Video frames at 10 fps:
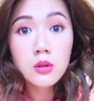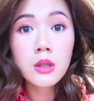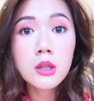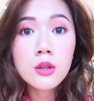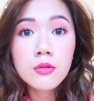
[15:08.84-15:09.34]

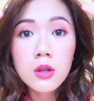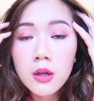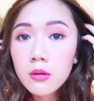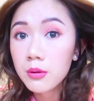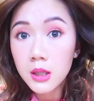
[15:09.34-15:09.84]
Then you've got
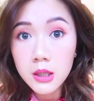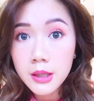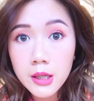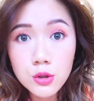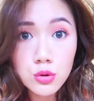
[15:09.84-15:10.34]
a really
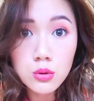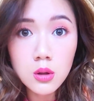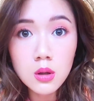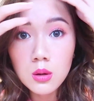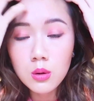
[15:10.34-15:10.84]

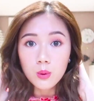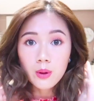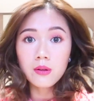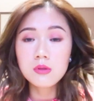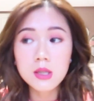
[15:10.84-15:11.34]
natural
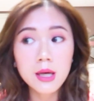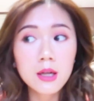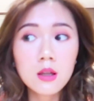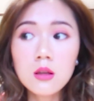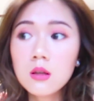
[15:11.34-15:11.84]
waves kind
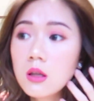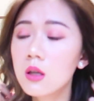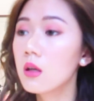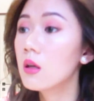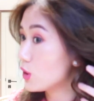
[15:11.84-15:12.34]
of
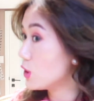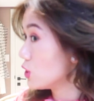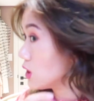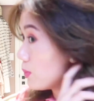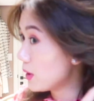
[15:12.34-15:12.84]
look. So you could
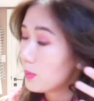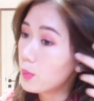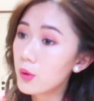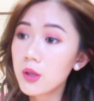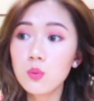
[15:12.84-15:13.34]
just
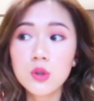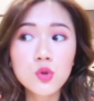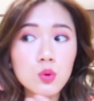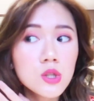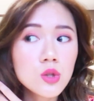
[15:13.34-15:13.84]
pinpoint
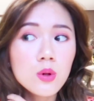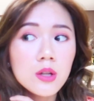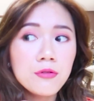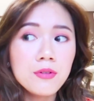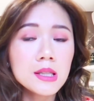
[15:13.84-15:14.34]
which ones you want
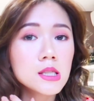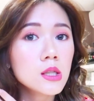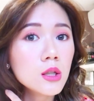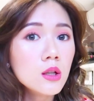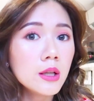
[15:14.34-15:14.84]
to fix
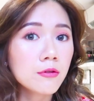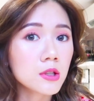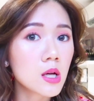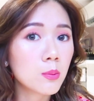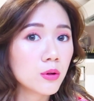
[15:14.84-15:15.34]
still. Like for
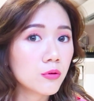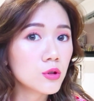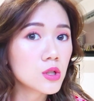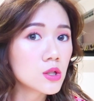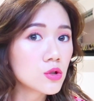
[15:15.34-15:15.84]
example, if
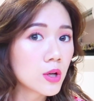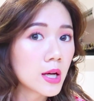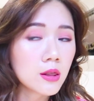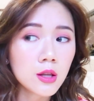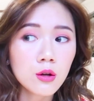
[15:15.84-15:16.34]
there's a
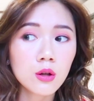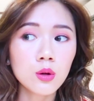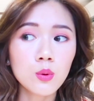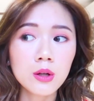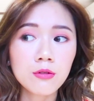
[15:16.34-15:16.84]
strand there that
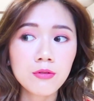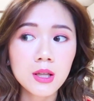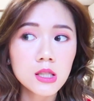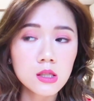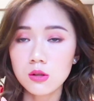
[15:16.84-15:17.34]
you want to
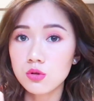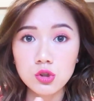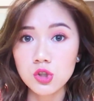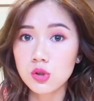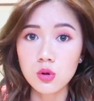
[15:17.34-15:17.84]
fix, then you could
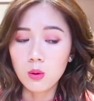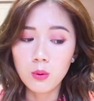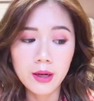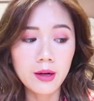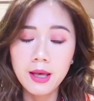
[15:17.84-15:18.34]
just go
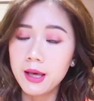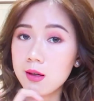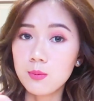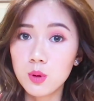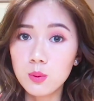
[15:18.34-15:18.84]
right ahead
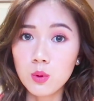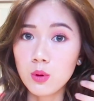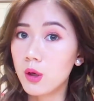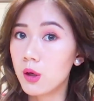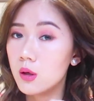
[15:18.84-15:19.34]
and put
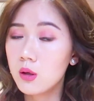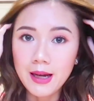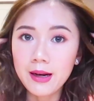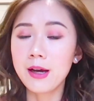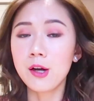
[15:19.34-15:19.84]
more
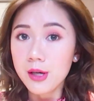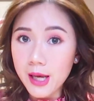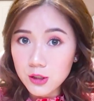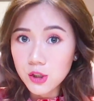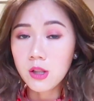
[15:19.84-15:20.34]
flat iron
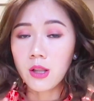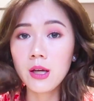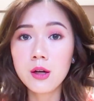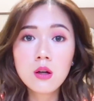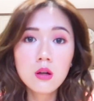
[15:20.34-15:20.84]
action
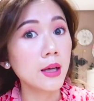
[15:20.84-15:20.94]
there.